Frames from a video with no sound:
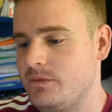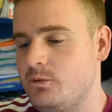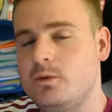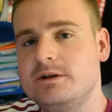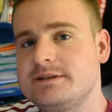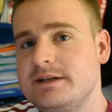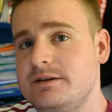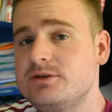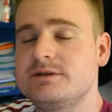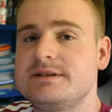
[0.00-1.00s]
What's
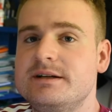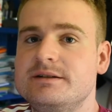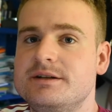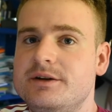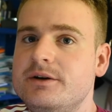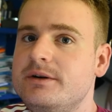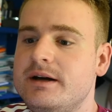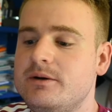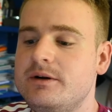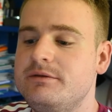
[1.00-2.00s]
interesting to note,
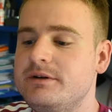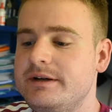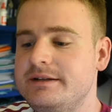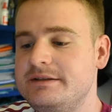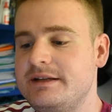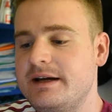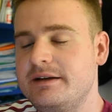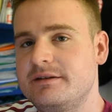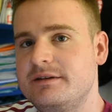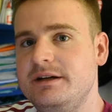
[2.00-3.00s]
however, is
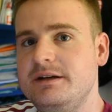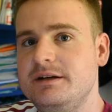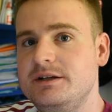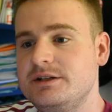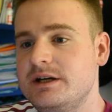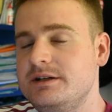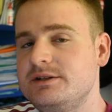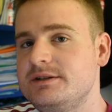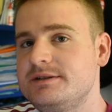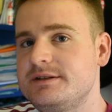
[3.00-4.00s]
that the
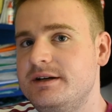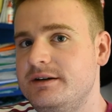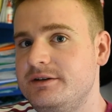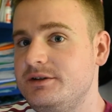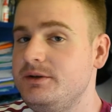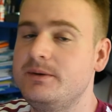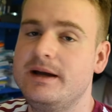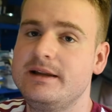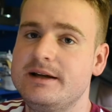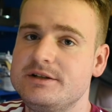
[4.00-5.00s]
changes to
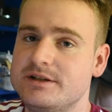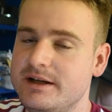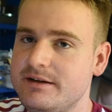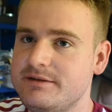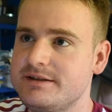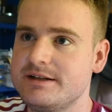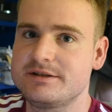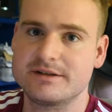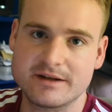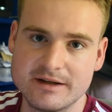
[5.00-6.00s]
LH and
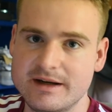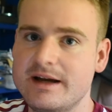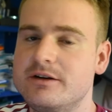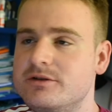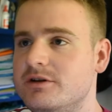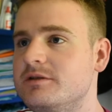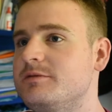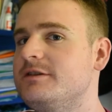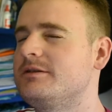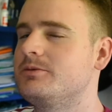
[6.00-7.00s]
FSH, the
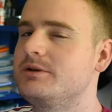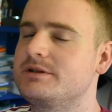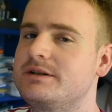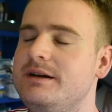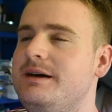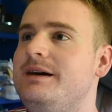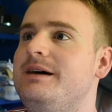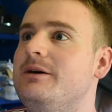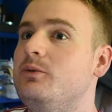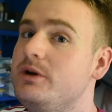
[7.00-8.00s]
gonadotrophins, which
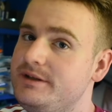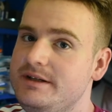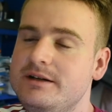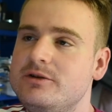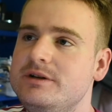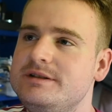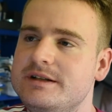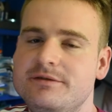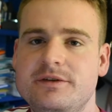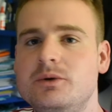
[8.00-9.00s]
would decrease
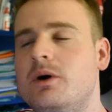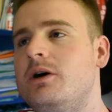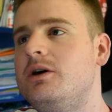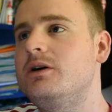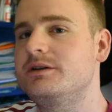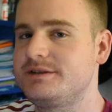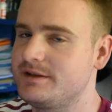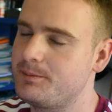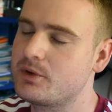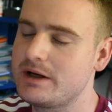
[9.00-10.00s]
if you are
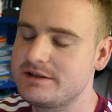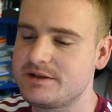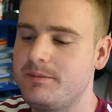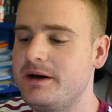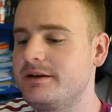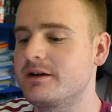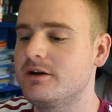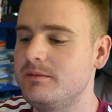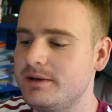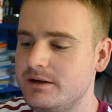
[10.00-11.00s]
suppressed by the
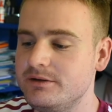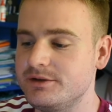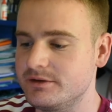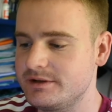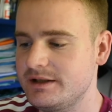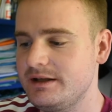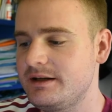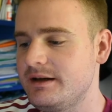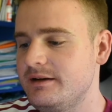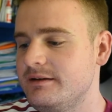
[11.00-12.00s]
compounds you're
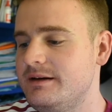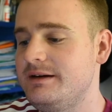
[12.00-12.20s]
taking,